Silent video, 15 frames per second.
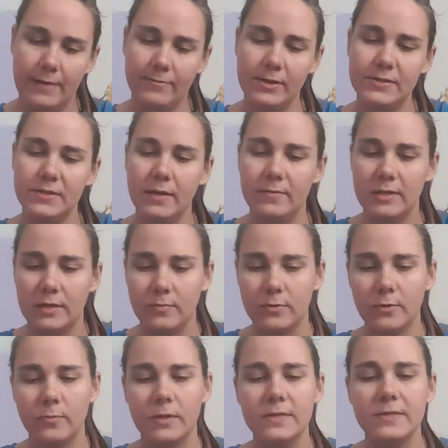Every
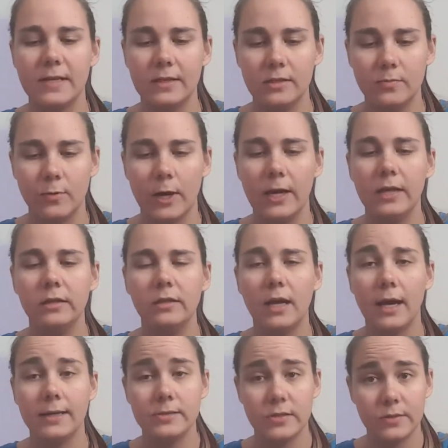September, we celebrate
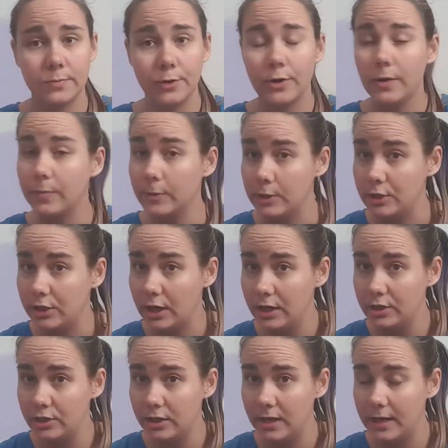Customer
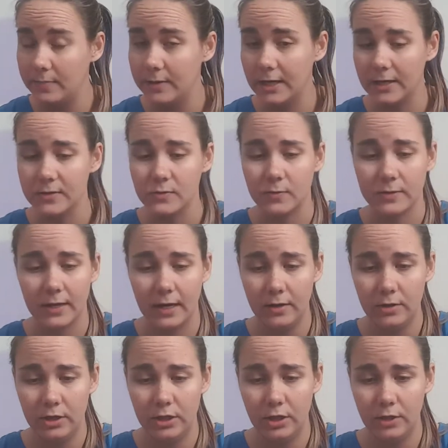Appreciation Day because
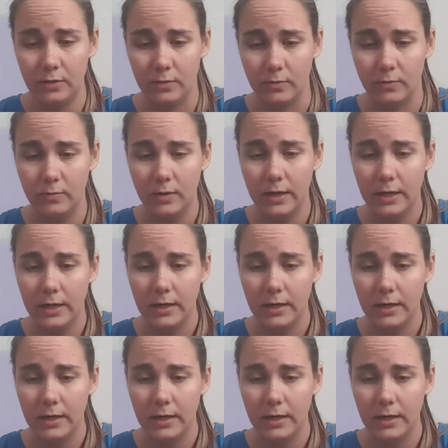without you,